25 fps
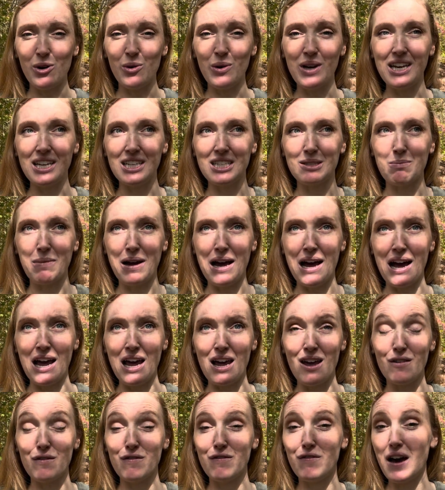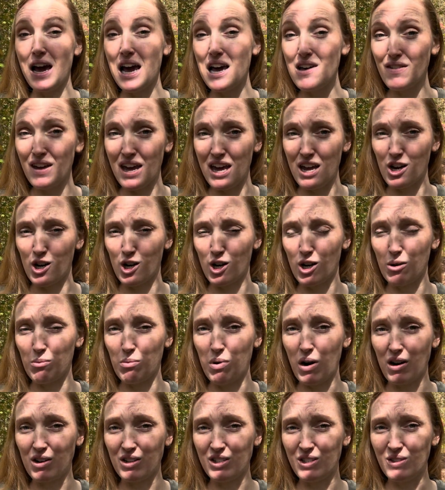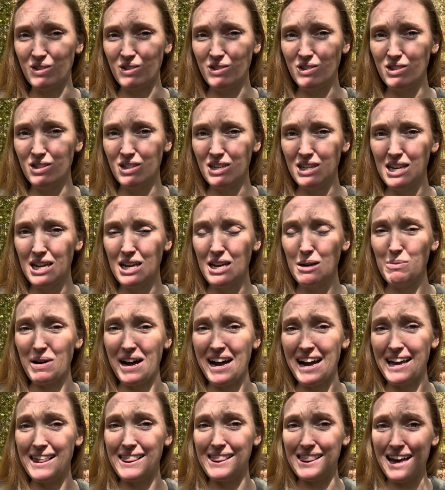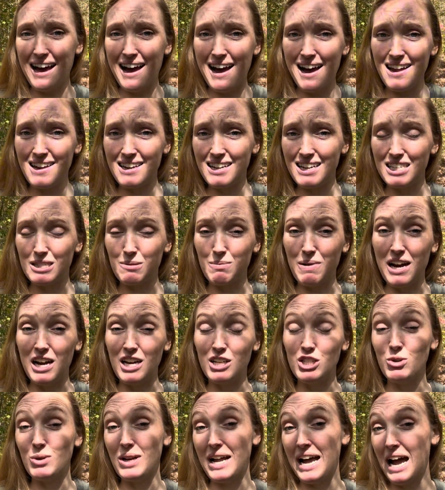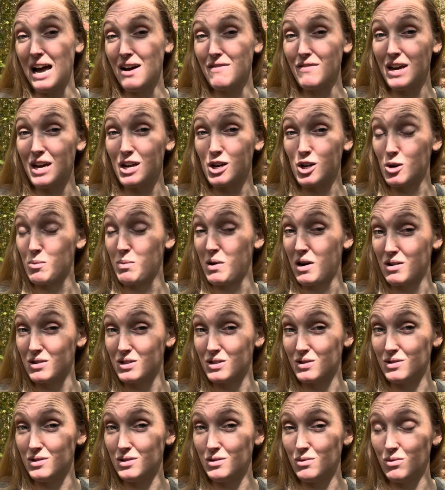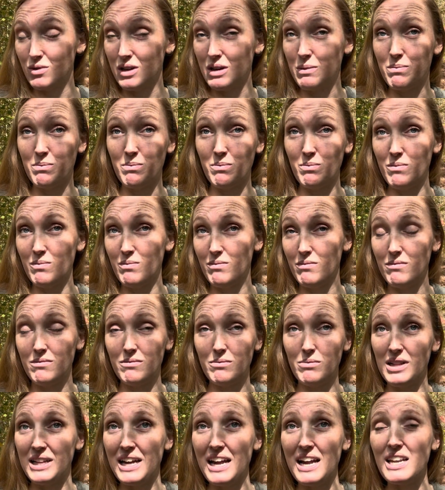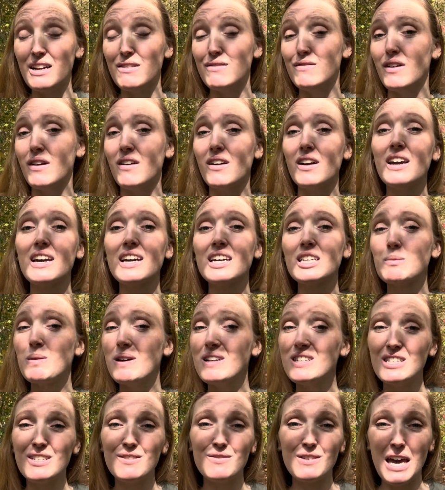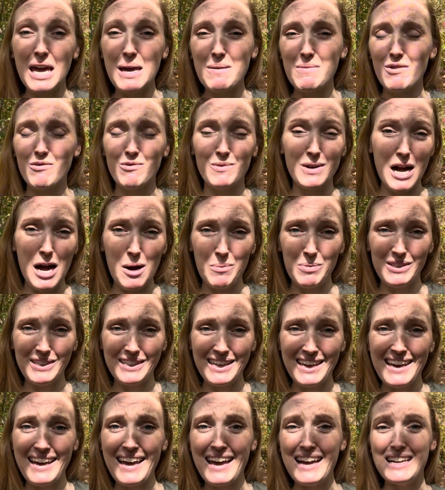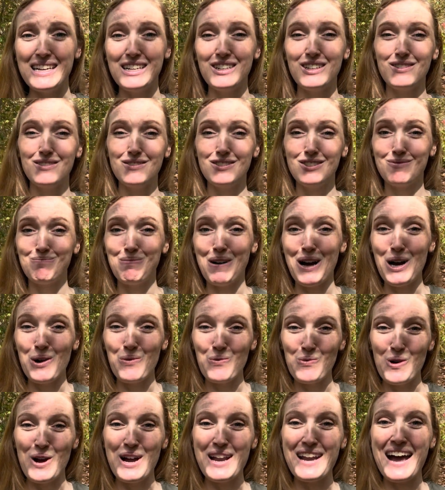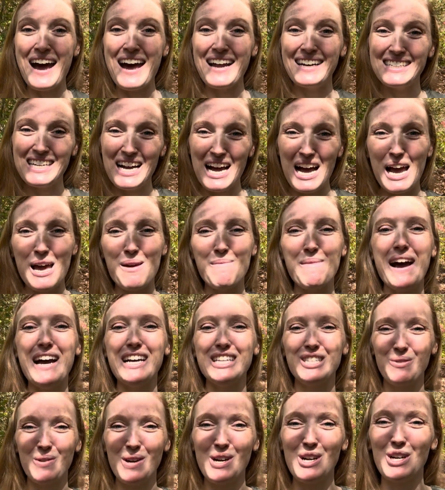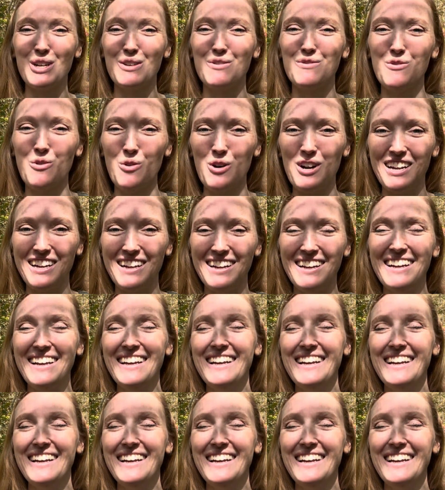is my 5-acre parcel. Behind that is my 2.5-acre parcel. We played a very expensive game of Monopoly and bought one at a time as we could afford it.